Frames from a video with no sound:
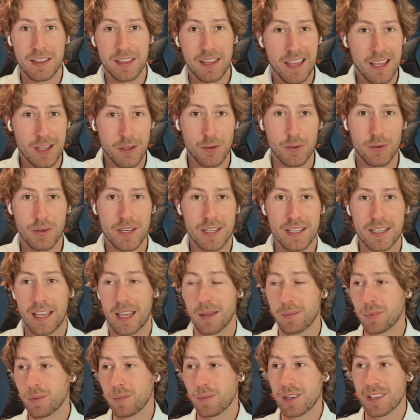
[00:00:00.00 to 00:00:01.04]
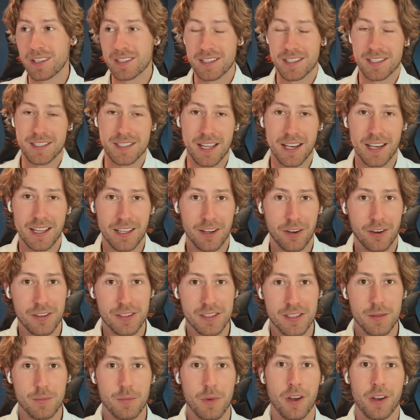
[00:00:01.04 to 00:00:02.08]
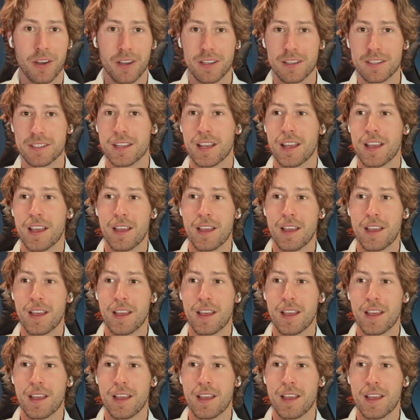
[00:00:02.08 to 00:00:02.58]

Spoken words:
their unique capabilities, selling it onto the market.